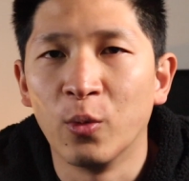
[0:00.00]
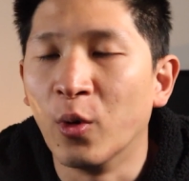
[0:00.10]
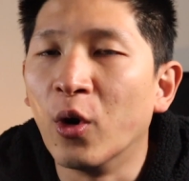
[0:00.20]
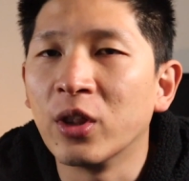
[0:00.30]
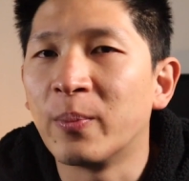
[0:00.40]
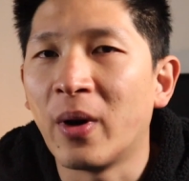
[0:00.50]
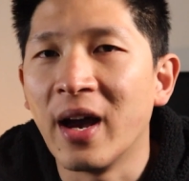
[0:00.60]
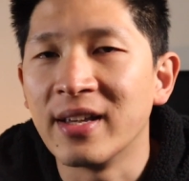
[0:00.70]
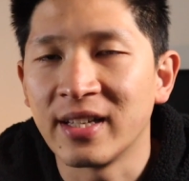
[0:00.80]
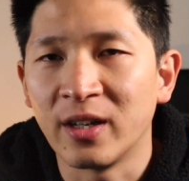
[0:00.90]
All the
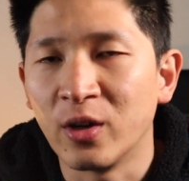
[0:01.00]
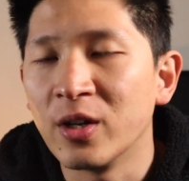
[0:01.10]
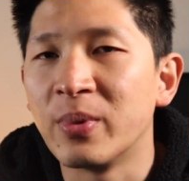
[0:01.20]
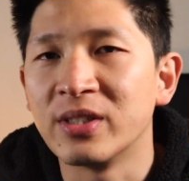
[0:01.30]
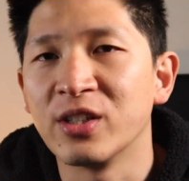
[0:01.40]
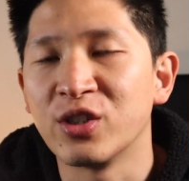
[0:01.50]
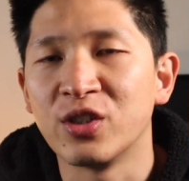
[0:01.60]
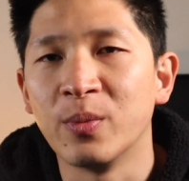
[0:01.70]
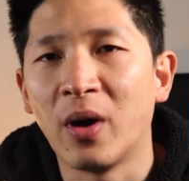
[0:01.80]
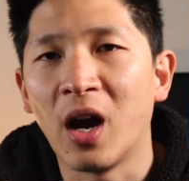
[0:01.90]
buyers that are in a position
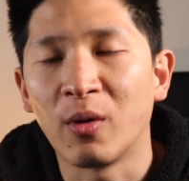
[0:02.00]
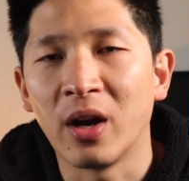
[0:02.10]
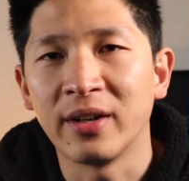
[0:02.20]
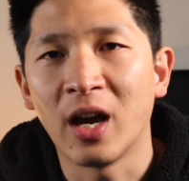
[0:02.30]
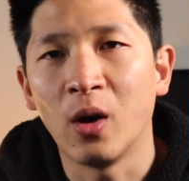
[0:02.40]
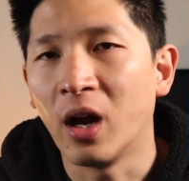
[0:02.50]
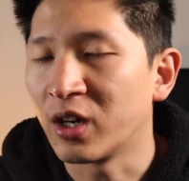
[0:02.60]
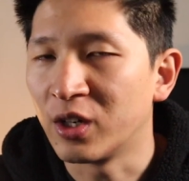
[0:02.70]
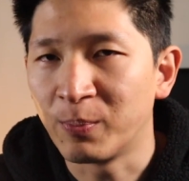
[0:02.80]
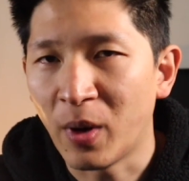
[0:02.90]
to buy right now are
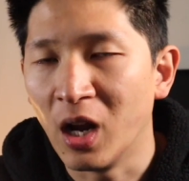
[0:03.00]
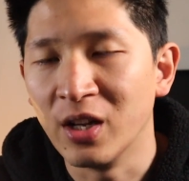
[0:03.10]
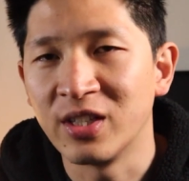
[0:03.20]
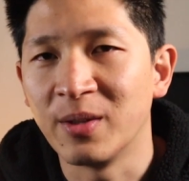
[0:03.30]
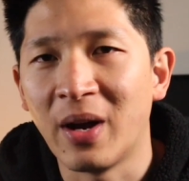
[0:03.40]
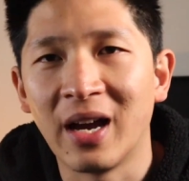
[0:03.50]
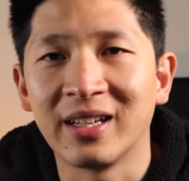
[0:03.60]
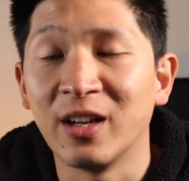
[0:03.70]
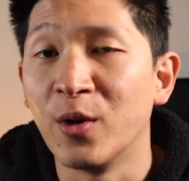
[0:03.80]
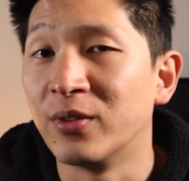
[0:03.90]
going to pile into the
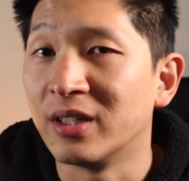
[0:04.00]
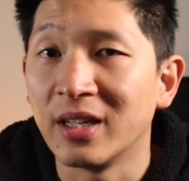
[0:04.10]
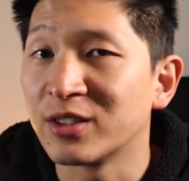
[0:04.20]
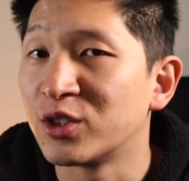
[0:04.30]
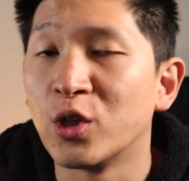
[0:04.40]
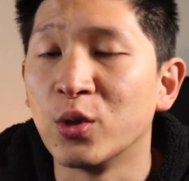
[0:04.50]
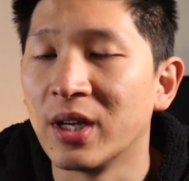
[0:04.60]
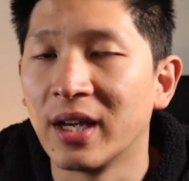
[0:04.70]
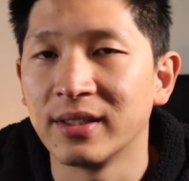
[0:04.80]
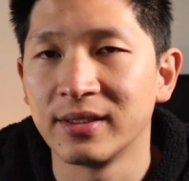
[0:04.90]
market over the next 2
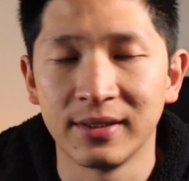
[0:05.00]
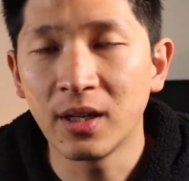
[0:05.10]
years.